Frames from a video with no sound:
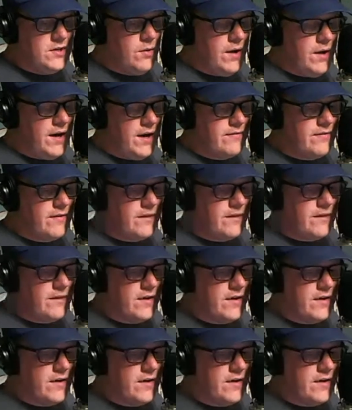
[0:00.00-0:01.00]
have
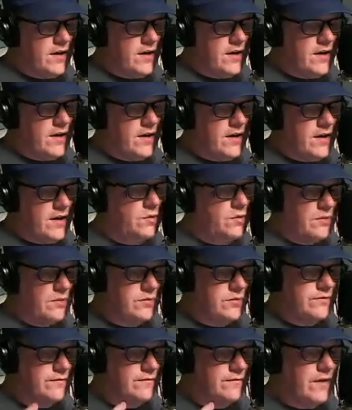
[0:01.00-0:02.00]
an
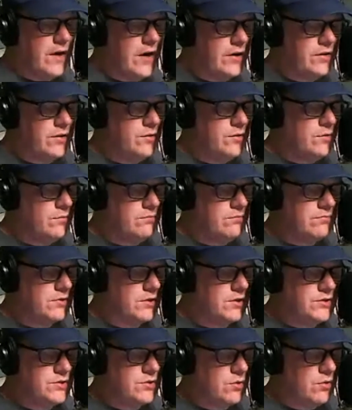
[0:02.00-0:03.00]
individual volume
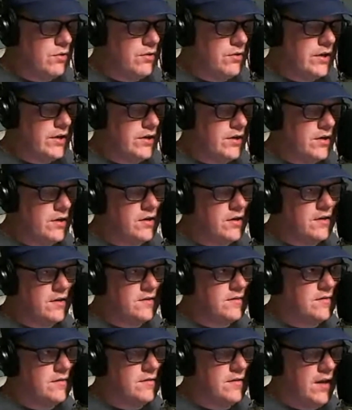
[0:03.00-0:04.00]
control on your
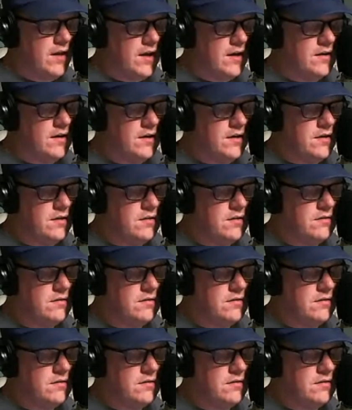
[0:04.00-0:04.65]
end, Andy?